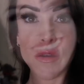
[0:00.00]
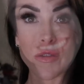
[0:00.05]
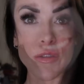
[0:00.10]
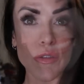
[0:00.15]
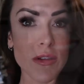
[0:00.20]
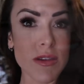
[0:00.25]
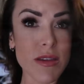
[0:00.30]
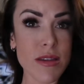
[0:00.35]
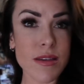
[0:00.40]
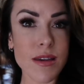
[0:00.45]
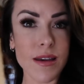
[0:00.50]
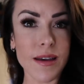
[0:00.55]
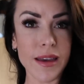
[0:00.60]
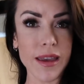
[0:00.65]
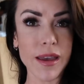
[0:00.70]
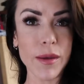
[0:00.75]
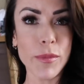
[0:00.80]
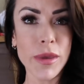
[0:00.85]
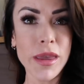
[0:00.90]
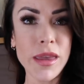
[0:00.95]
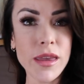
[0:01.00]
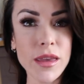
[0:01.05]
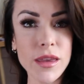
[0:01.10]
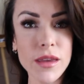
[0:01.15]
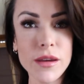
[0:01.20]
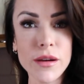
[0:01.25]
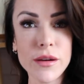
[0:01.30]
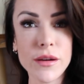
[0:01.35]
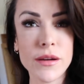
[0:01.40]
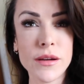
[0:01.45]
So since I am
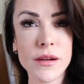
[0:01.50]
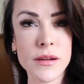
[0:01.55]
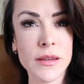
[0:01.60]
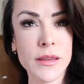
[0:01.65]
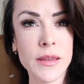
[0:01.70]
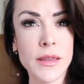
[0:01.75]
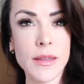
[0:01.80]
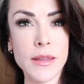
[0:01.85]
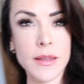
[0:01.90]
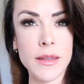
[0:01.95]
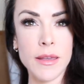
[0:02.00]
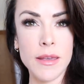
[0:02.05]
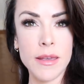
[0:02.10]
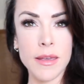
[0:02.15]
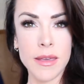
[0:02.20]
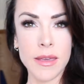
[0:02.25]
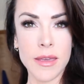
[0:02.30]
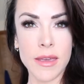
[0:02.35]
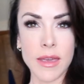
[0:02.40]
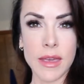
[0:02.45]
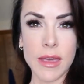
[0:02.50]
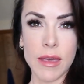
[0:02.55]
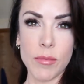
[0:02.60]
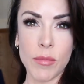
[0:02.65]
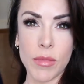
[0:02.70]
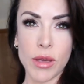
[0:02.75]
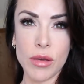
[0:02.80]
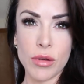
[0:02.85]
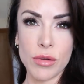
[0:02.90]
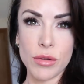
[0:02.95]
here in
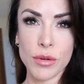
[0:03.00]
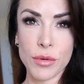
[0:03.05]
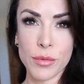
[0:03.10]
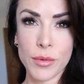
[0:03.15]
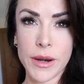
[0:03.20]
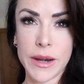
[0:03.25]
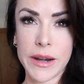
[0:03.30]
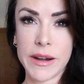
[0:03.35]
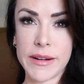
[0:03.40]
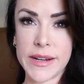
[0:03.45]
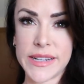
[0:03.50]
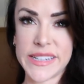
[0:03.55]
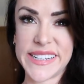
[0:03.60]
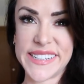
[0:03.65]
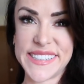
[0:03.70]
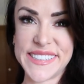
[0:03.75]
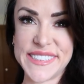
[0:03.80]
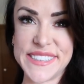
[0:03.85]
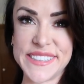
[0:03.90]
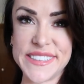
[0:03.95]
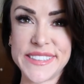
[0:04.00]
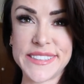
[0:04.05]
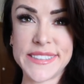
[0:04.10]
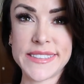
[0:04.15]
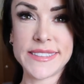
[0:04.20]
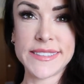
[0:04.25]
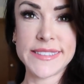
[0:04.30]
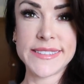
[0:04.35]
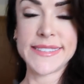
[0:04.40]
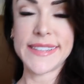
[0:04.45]
my underwear and
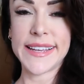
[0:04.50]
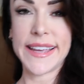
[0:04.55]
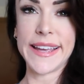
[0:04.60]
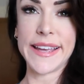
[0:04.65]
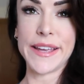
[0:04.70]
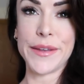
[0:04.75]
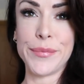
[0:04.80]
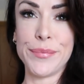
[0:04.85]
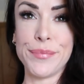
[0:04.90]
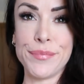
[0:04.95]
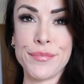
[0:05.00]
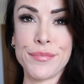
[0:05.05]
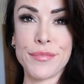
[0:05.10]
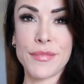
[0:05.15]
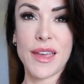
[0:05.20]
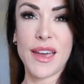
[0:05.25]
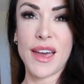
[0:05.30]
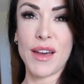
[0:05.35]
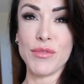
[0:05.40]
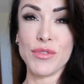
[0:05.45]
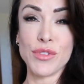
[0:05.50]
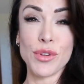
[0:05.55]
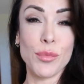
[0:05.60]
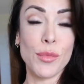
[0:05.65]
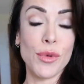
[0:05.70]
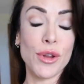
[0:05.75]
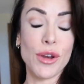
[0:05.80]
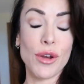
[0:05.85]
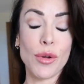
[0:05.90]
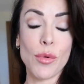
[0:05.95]
I haven't
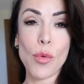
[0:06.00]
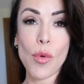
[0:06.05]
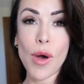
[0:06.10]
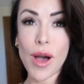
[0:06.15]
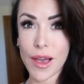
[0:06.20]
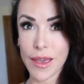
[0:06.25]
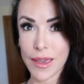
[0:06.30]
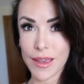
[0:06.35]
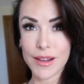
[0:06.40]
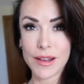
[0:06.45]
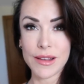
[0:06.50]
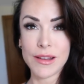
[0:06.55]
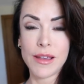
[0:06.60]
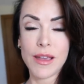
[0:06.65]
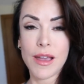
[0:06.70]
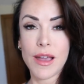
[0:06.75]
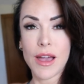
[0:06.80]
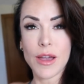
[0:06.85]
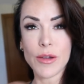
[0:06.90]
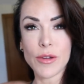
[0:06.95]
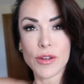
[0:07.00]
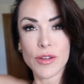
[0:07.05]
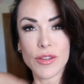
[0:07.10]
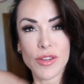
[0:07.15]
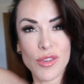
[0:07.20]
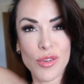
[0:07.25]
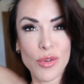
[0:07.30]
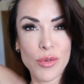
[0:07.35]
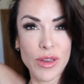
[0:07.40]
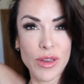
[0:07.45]
done one in a while, I'm going to do a